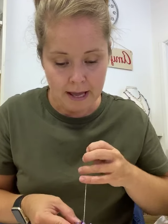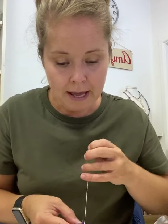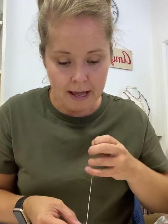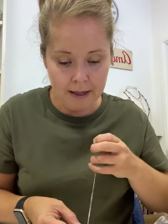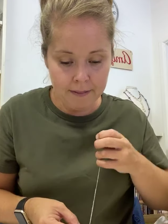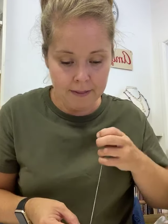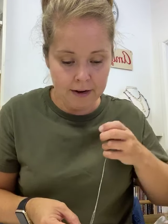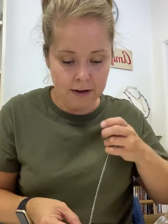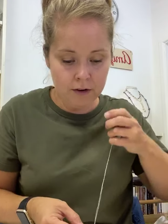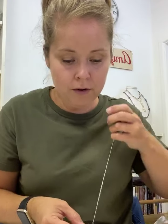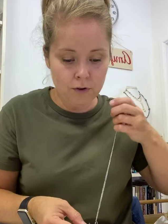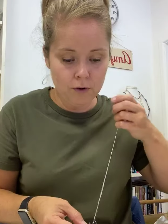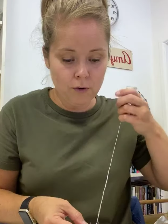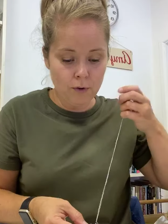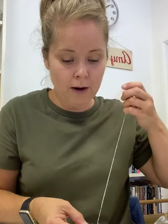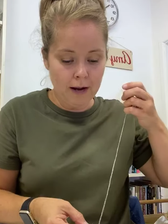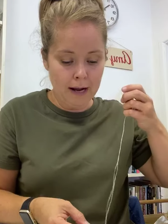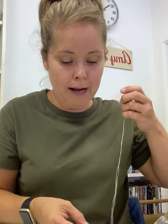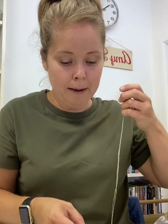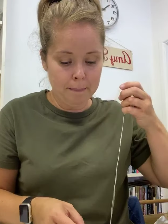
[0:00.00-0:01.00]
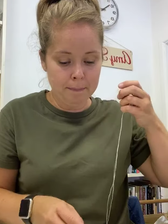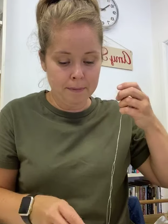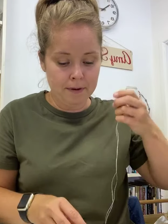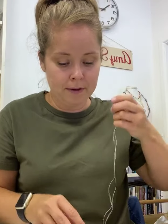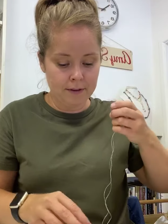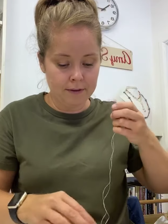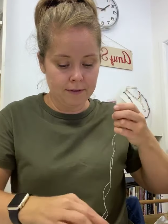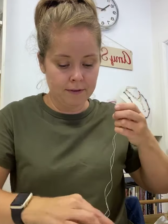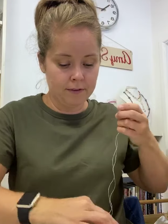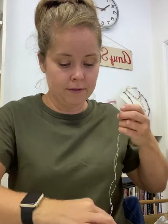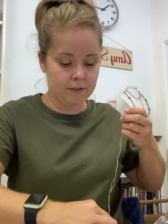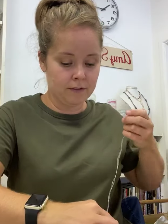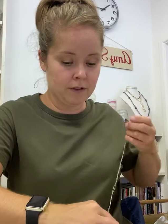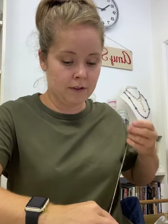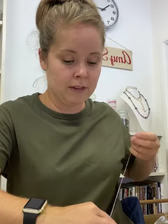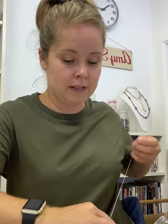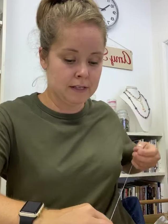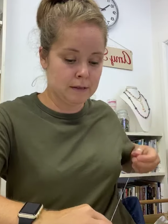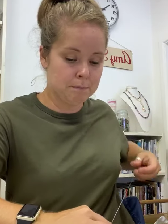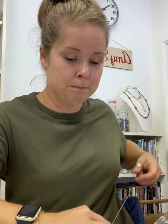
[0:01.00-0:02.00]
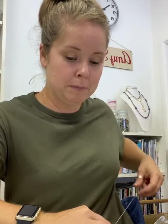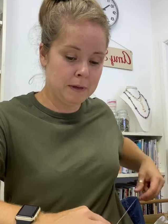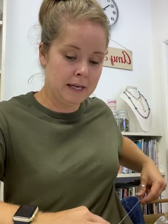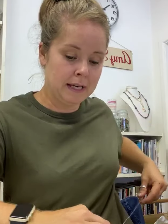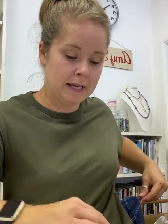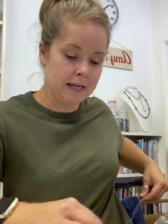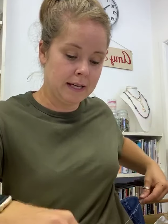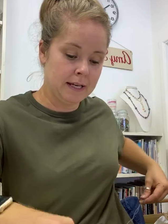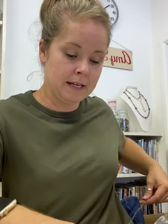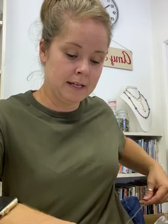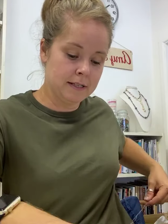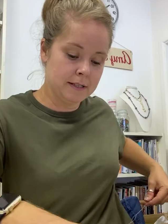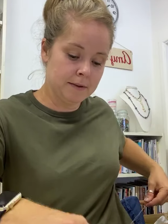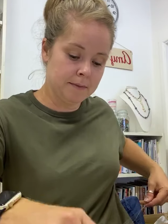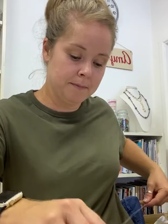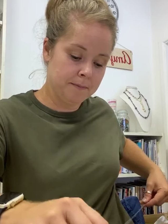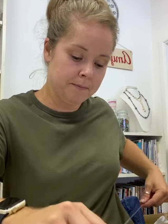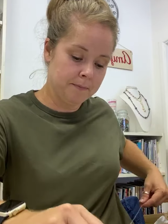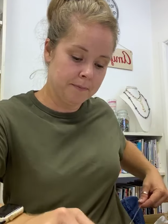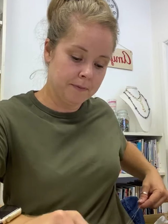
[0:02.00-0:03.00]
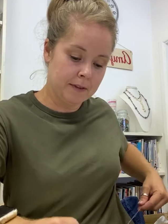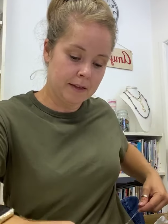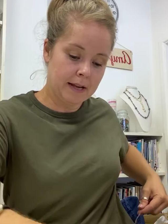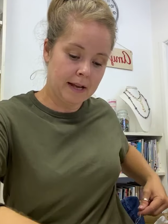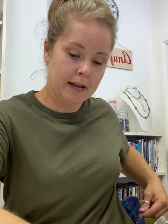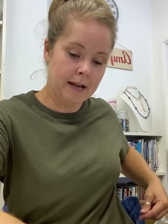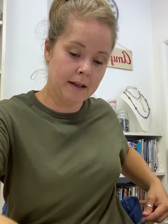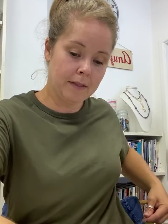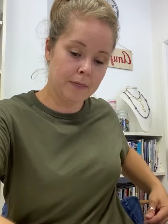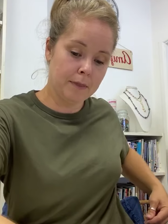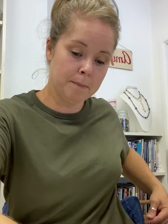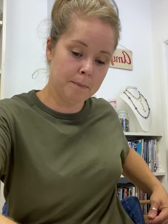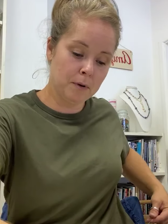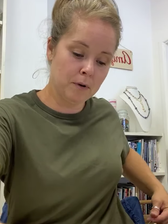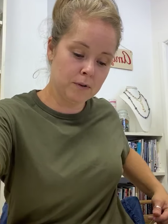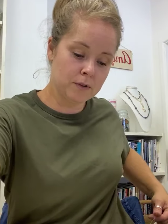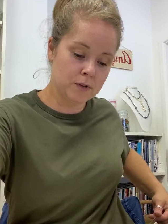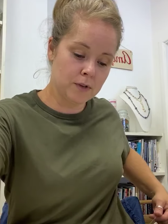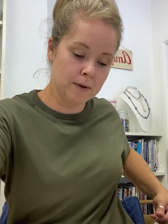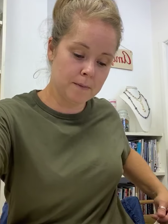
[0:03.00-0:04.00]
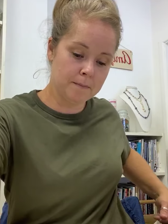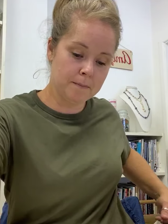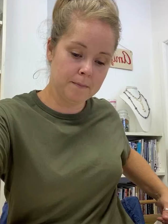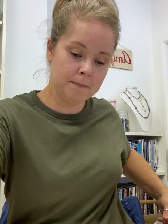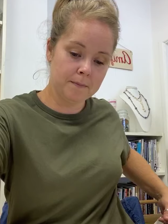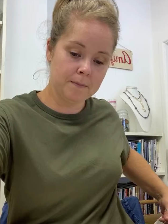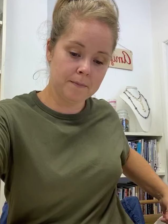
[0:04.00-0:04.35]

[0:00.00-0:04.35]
And then look what happens to this bead at the bottom.